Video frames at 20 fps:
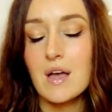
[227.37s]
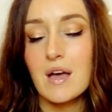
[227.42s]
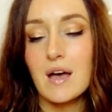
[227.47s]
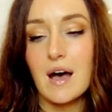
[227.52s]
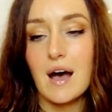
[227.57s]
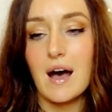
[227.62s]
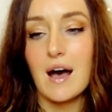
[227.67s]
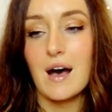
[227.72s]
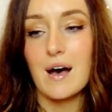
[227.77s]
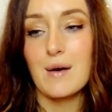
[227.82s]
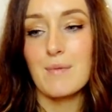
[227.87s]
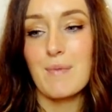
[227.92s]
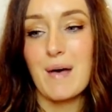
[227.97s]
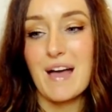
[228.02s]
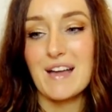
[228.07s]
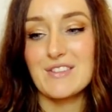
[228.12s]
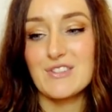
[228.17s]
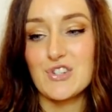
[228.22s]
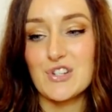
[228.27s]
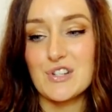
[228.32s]

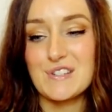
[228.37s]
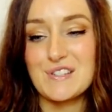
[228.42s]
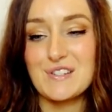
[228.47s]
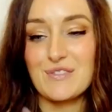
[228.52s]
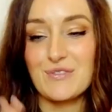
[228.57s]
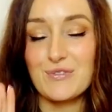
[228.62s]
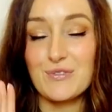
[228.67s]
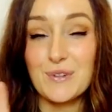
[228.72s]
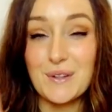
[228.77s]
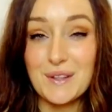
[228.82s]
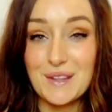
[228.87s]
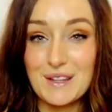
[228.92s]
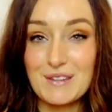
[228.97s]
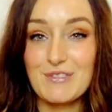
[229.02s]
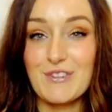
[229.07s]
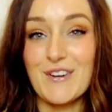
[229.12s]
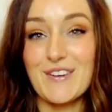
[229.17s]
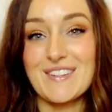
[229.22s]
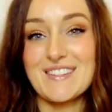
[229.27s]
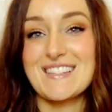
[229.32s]
and just really
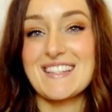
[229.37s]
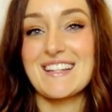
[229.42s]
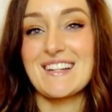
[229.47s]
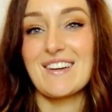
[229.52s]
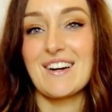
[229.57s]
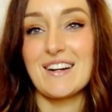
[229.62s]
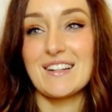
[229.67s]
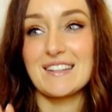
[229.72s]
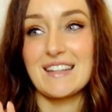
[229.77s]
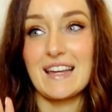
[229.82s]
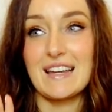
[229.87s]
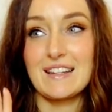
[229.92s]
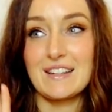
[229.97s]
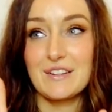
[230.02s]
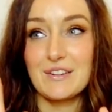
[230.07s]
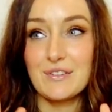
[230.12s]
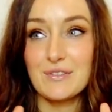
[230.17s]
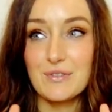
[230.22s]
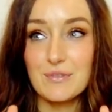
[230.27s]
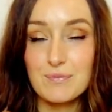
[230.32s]
focusing on like
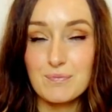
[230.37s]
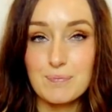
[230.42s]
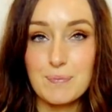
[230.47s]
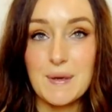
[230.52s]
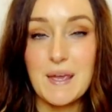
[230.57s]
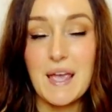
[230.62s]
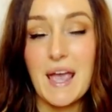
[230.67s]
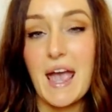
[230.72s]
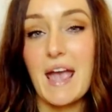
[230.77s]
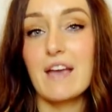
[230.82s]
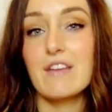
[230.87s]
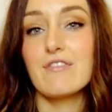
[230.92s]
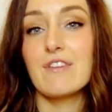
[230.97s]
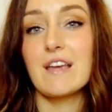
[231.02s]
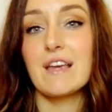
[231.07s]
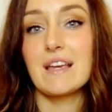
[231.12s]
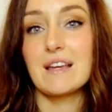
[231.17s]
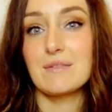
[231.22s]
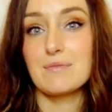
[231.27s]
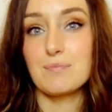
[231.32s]

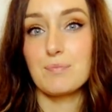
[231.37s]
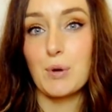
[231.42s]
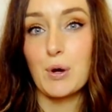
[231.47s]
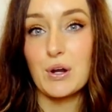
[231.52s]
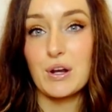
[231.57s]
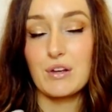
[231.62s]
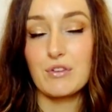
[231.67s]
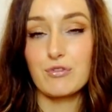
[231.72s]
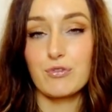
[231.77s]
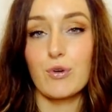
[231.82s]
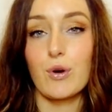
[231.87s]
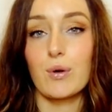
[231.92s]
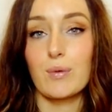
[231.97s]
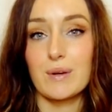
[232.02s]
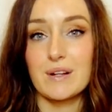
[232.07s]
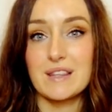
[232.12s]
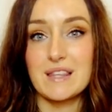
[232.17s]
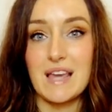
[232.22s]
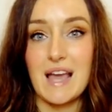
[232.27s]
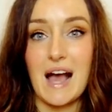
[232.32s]
behaving and putting
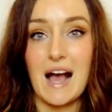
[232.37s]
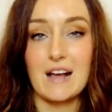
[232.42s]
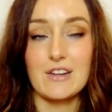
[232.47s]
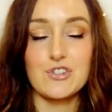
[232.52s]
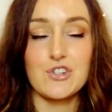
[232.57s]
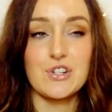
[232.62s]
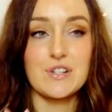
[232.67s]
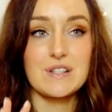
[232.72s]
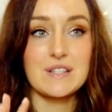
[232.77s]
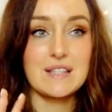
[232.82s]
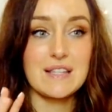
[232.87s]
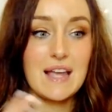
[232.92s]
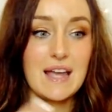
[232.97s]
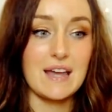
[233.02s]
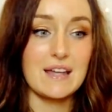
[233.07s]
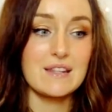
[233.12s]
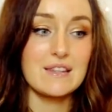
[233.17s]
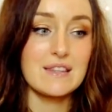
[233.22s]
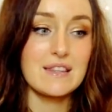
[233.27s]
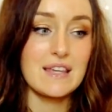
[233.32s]
forward the actions
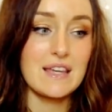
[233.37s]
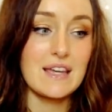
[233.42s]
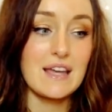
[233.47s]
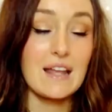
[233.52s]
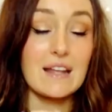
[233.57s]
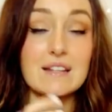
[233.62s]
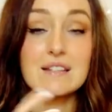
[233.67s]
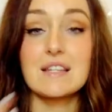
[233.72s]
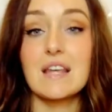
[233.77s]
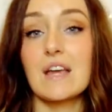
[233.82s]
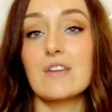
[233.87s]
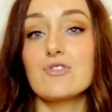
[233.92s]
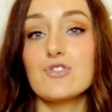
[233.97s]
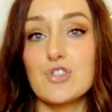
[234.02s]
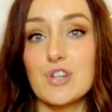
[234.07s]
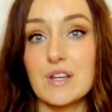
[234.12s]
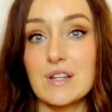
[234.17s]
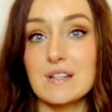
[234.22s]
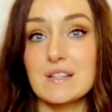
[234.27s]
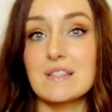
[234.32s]
and the
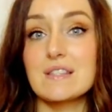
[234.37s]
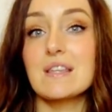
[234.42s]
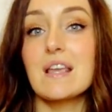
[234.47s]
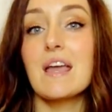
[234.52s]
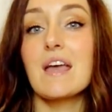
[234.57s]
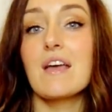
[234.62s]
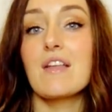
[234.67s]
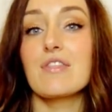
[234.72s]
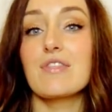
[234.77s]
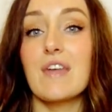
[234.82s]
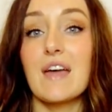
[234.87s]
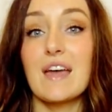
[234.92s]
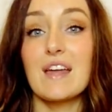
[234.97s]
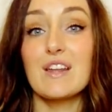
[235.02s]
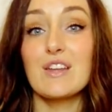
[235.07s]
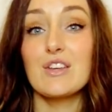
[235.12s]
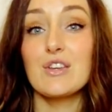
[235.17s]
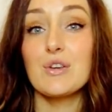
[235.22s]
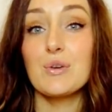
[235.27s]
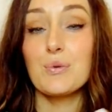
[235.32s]
intentions that
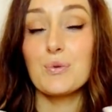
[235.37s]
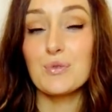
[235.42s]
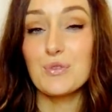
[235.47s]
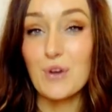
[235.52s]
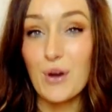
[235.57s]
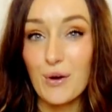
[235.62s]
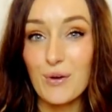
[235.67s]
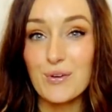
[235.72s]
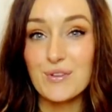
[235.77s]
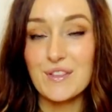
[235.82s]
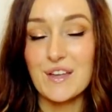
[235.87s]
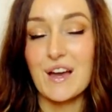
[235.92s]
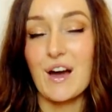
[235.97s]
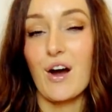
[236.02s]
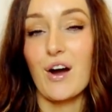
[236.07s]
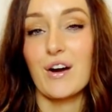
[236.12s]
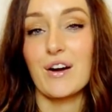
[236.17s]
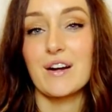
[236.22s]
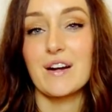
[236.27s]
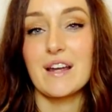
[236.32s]
that
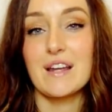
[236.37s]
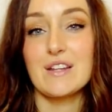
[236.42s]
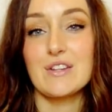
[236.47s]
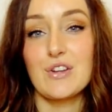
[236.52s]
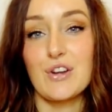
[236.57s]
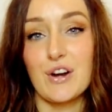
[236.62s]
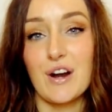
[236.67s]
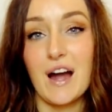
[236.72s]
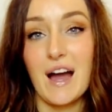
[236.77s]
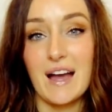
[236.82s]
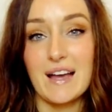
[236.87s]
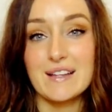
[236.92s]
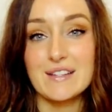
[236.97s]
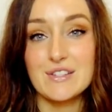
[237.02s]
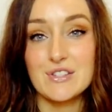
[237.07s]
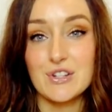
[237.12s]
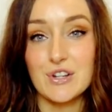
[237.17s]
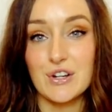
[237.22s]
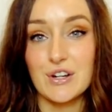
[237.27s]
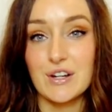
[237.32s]
are in your
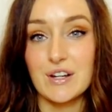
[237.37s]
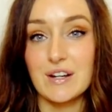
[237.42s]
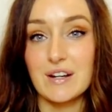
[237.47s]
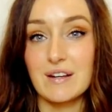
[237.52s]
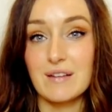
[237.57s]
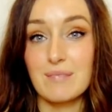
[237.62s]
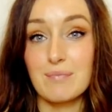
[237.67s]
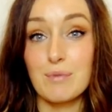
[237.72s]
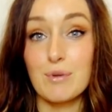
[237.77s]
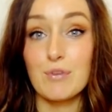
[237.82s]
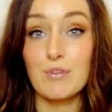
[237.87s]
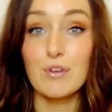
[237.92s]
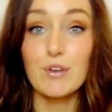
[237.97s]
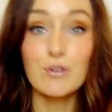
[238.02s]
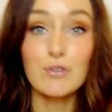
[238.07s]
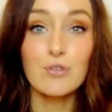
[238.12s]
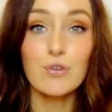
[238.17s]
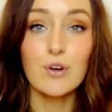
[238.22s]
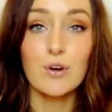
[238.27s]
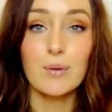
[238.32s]
highest good moving
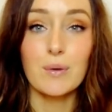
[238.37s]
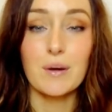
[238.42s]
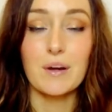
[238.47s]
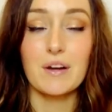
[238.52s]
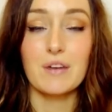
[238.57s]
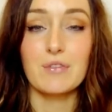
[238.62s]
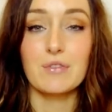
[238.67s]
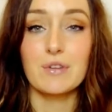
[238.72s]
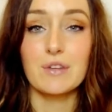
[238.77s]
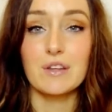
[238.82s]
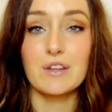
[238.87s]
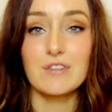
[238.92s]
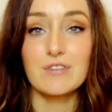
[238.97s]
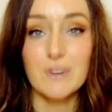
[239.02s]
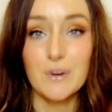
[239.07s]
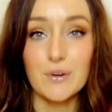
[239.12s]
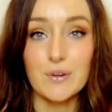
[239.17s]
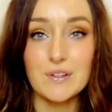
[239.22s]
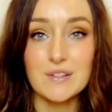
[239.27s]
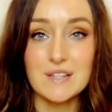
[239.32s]
forward, and really
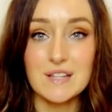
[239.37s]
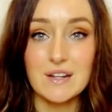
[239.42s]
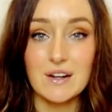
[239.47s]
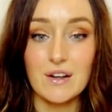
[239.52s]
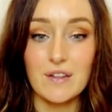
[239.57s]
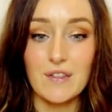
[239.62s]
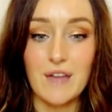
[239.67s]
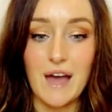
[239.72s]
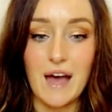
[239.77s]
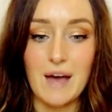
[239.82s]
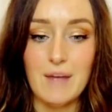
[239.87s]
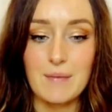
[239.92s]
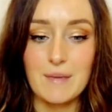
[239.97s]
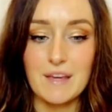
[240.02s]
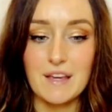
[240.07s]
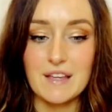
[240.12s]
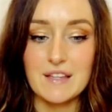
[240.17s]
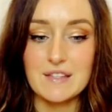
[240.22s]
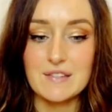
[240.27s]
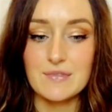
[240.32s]
focusing on that,
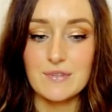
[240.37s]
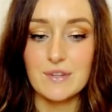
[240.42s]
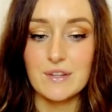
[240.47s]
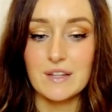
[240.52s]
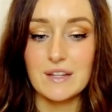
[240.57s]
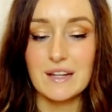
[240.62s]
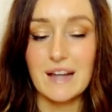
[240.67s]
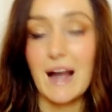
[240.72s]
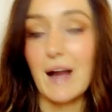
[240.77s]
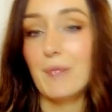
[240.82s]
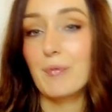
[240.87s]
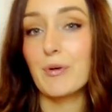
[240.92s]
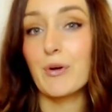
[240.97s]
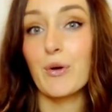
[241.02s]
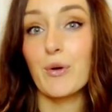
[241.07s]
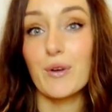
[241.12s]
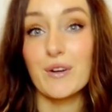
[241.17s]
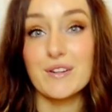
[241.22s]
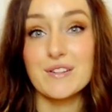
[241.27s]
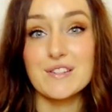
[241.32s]
because really
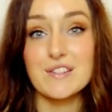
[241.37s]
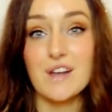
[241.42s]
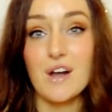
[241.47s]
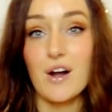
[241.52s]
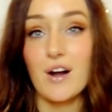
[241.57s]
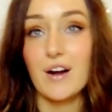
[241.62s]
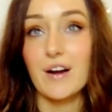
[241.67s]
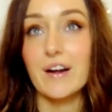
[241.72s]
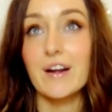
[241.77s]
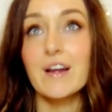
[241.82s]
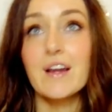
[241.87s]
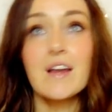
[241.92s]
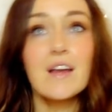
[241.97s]
Capricorns are